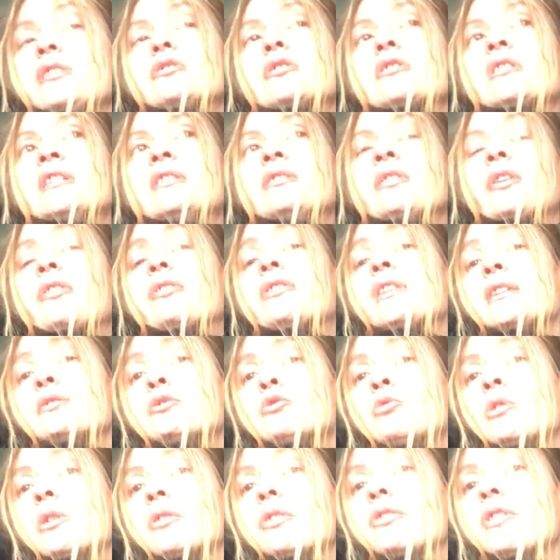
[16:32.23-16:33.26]
the Clintons, they're the
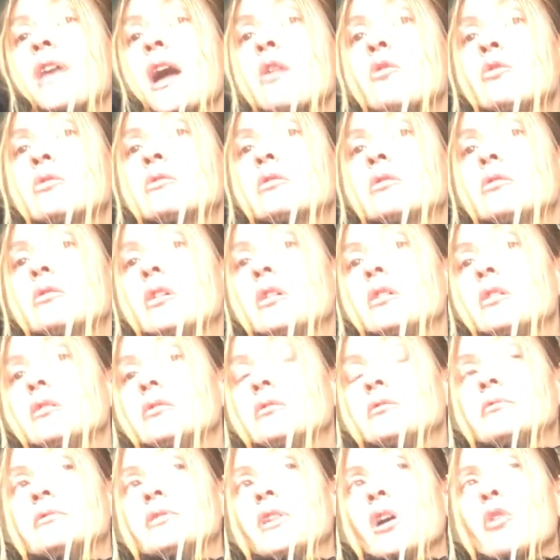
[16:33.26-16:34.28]
ones that own,
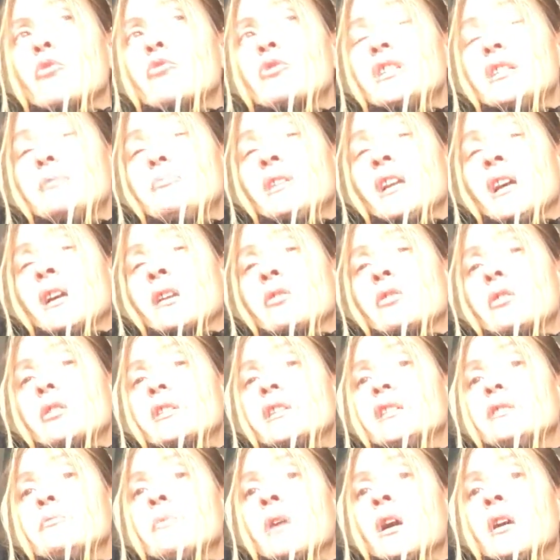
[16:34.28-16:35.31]
that are really behind
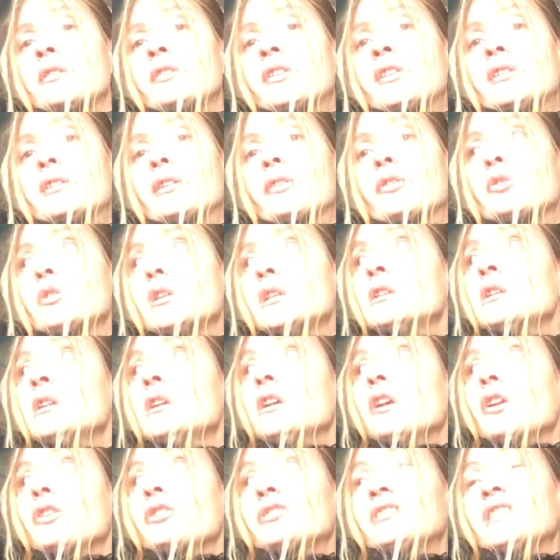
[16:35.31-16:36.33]
Lockheed Martin as well.
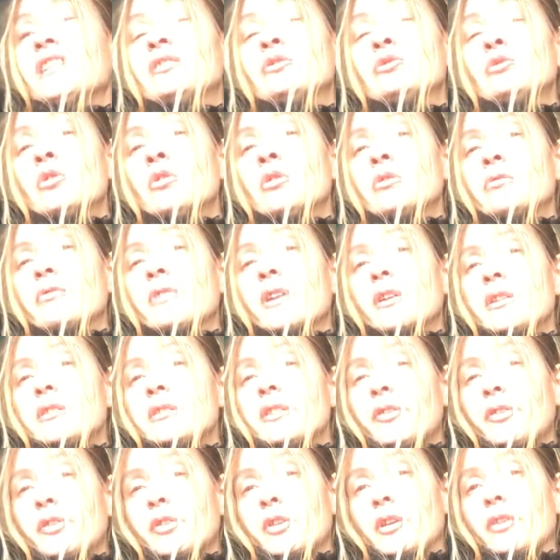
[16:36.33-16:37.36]
So they do own very
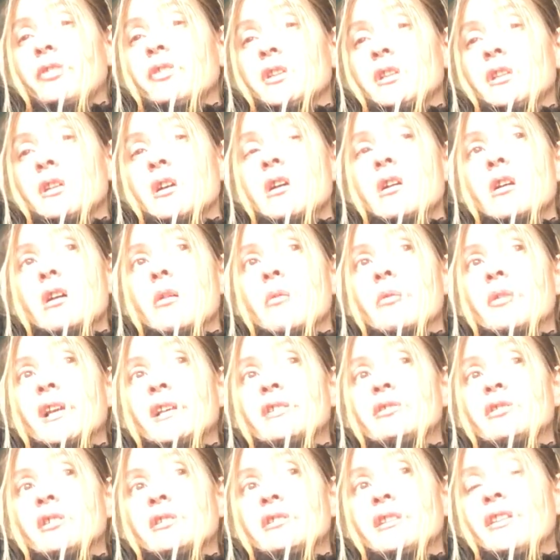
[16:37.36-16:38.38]
disgusting arms,
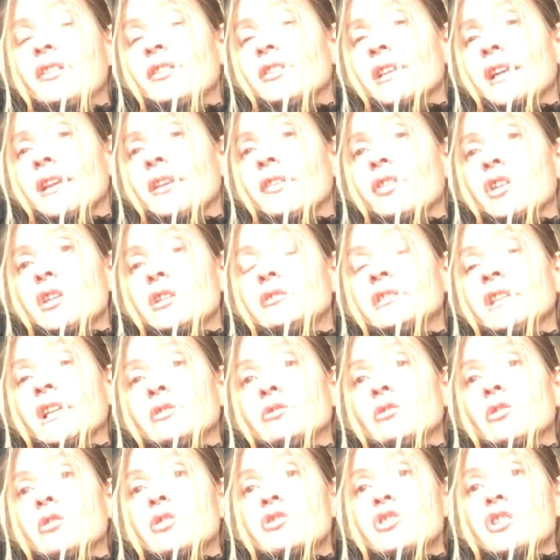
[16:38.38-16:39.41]
like these laser
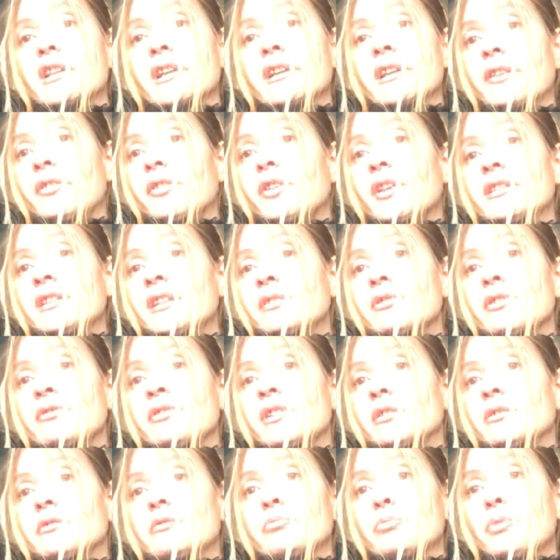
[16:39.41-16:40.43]
technology that can set
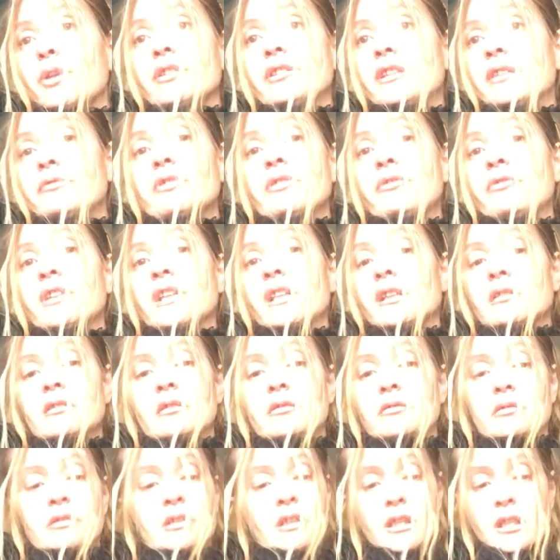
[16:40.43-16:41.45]
everything on, burn everything
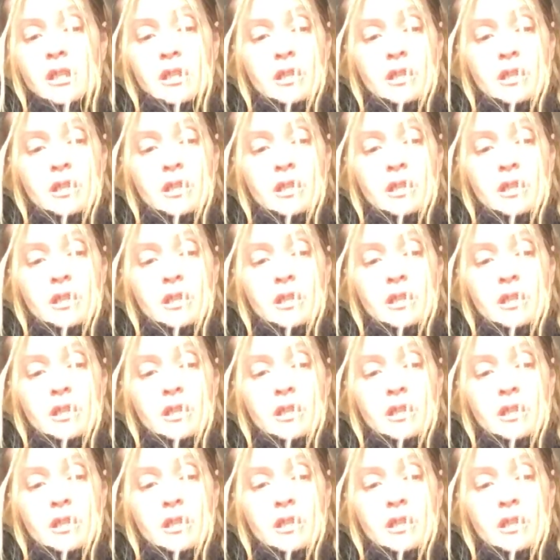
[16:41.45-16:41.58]
on,